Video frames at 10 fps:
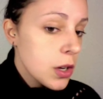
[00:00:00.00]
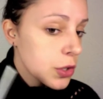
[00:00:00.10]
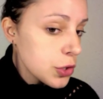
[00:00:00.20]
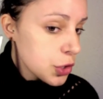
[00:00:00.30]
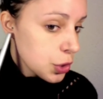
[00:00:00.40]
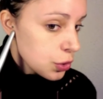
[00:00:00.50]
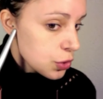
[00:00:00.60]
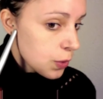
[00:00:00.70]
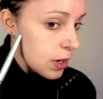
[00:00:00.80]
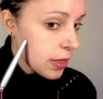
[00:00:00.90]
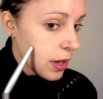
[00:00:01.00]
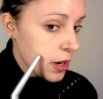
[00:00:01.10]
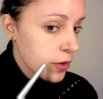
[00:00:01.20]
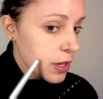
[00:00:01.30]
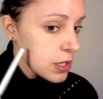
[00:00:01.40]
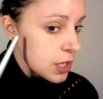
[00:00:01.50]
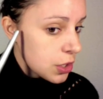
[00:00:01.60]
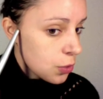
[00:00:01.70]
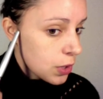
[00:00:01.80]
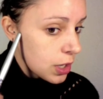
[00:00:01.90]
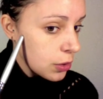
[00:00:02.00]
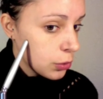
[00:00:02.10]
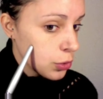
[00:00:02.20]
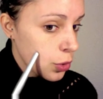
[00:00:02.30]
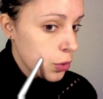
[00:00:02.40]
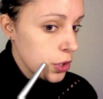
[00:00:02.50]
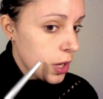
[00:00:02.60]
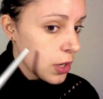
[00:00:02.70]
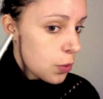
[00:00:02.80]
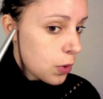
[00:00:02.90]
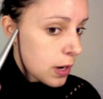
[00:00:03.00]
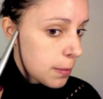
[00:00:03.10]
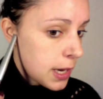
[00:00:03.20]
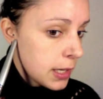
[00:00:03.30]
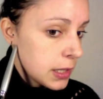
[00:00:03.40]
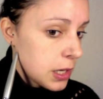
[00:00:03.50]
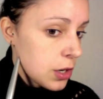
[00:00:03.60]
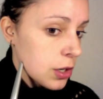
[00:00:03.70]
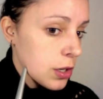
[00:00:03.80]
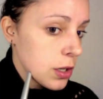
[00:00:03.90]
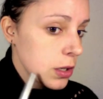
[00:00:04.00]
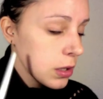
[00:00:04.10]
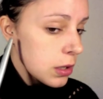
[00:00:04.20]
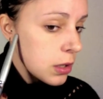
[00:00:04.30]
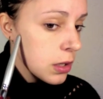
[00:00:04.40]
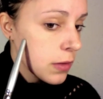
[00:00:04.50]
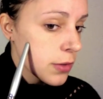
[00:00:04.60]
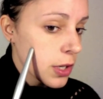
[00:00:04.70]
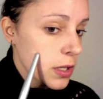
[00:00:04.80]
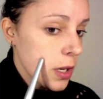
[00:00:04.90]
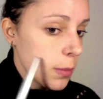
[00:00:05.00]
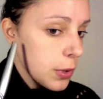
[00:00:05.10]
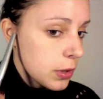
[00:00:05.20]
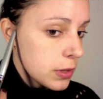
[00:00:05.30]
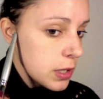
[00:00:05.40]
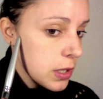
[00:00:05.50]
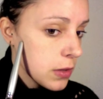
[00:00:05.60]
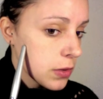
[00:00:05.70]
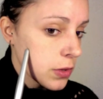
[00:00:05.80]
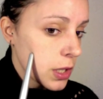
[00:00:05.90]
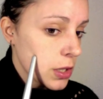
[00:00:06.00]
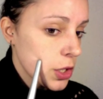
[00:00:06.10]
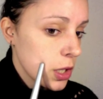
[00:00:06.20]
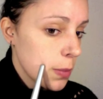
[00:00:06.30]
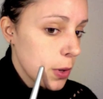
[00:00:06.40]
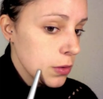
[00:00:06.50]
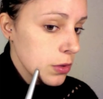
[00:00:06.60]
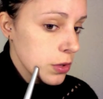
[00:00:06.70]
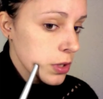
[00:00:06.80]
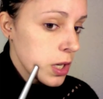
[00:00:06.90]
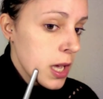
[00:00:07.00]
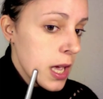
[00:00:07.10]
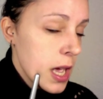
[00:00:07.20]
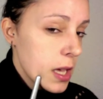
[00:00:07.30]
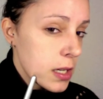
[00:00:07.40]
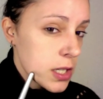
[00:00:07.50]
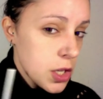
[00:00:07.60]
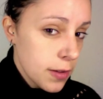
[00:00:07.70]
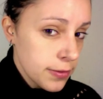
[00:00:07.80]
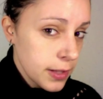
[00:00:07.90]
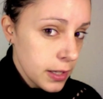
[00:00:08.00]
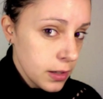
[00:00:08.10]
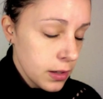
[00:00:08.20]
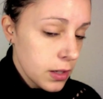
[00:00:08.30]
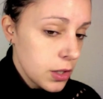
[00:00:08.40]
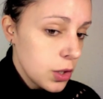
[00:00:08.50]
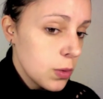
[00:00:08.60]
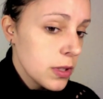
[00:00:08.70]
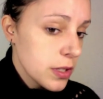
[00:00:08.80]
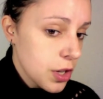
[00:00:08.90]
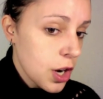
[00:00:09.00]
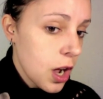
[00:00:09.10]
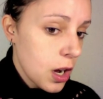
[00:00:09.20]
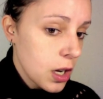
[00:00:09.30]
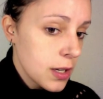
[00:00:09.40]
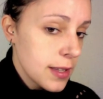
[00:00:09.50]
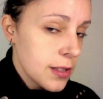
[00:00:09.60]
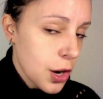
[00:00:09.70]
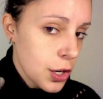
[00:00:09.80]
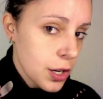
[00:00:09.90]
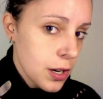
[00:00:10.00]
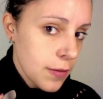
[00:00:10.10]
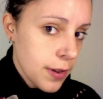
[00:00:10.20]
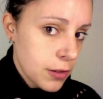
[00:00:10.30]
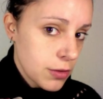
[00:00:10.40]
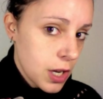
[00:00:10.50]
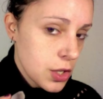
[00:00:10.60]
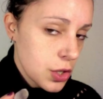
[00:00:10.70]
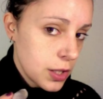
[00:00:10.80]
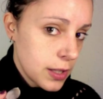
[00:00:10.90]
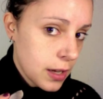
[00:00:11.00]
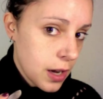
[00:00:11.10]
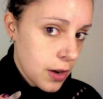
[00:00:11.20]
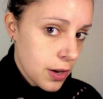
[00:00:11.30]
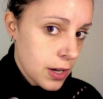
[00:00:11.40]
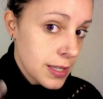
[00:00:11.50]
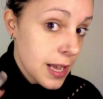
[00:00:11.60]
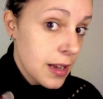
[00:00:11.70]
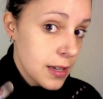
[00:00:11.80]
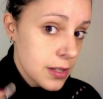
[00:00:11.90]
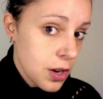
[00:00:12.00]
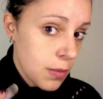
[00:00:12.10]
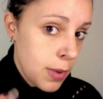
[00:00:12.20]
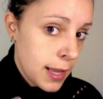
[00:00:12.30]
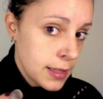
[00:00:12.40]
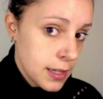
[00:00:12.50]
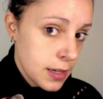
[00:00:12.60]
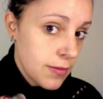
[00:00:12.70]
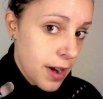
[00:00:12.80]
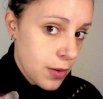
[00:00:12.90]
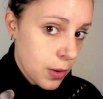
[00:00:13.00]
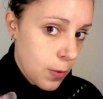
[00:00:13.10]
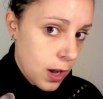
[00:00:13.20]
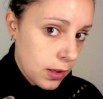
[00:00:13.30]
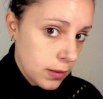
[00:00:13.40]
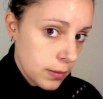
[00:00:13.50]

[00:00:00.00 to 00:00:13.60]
You choose what are the areas that you want to contour, that you want to make darker, for example underneath of the cheekbones, and softly you will start adding darker foundation in that areas and start blending in very well.